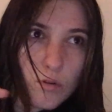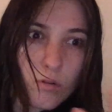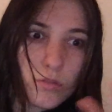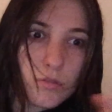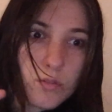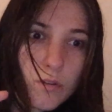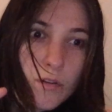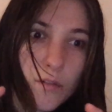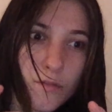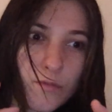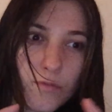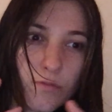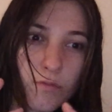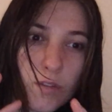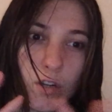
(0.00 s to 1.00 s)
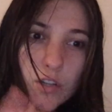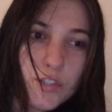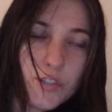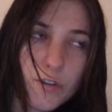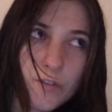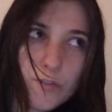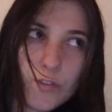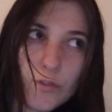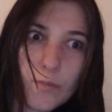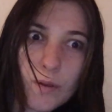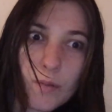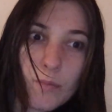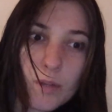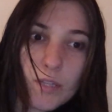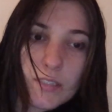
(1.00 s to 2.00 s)
sort of literature review,
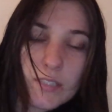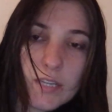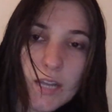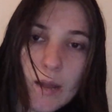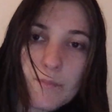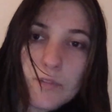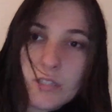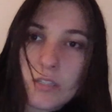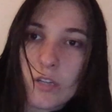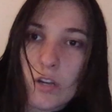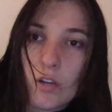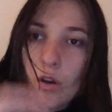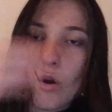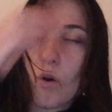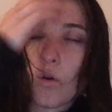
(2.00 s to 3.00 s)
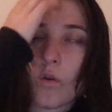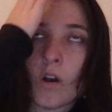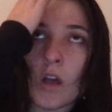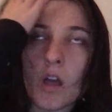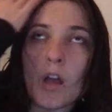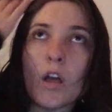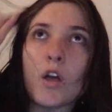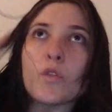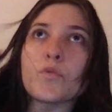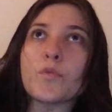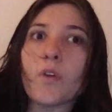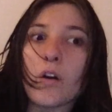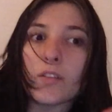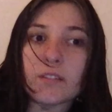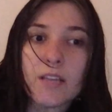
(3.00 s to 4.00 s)
minimalistic. I'm just going to go through
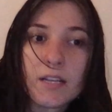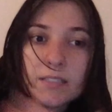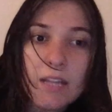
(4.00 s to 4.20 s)
all the texts that